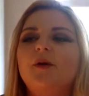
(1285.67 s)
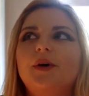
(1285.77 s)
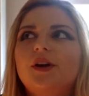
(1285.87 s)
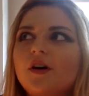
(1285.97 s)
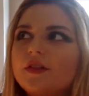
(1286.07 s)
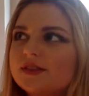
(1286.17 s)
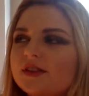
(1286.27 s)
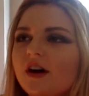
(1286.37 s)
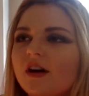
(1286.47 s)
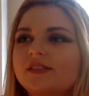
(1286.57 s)
I want all the
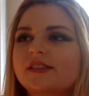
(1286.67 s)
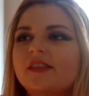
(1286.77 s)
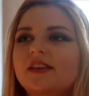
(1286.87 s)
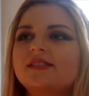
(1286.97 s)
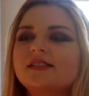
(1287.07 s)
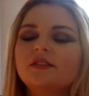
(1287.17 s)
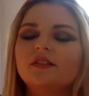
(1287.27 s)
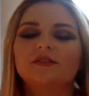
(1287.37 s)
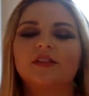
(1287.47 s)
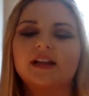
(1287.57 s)
songs in this to
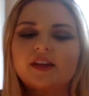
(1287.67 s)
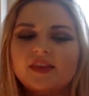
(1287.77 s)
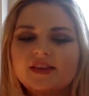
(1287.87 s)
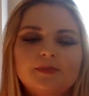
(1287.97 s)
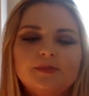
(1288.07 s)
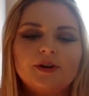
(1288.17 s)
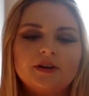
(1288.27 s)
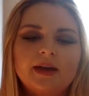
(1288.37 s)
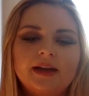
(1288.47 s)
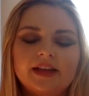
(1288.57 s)
reflect this
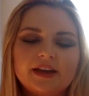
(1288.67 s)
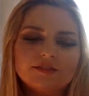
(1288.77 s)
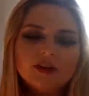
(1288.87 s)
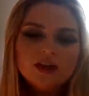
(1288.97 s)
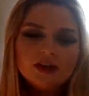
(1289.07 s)
point in my life.